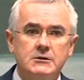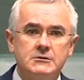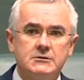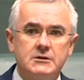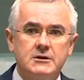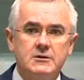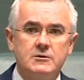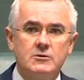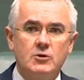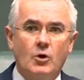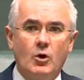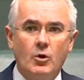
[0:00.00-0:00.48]

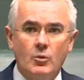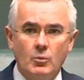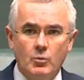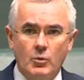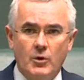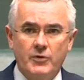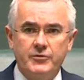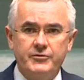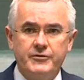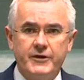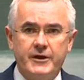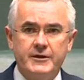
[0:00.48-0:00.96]
did not
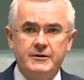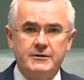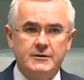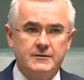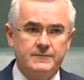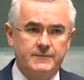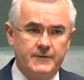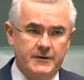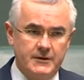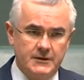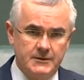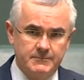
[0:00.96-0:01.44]
want that
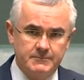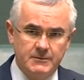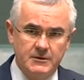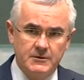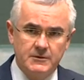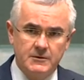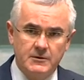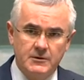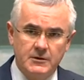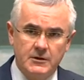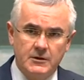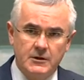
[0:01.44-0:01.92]

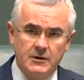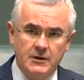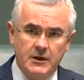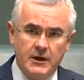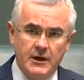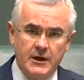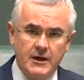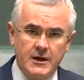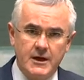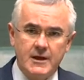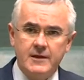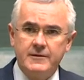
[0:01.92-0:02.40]
development
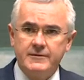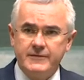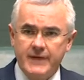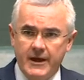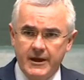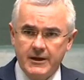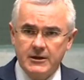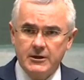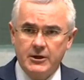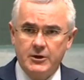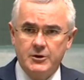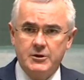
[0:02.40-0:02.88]
in
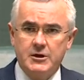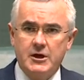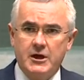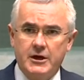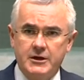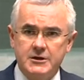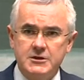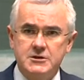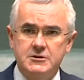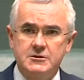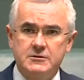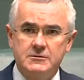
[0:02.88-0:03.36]
that
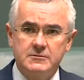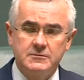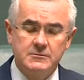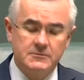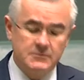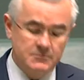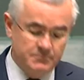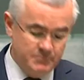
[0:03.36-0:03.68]
location,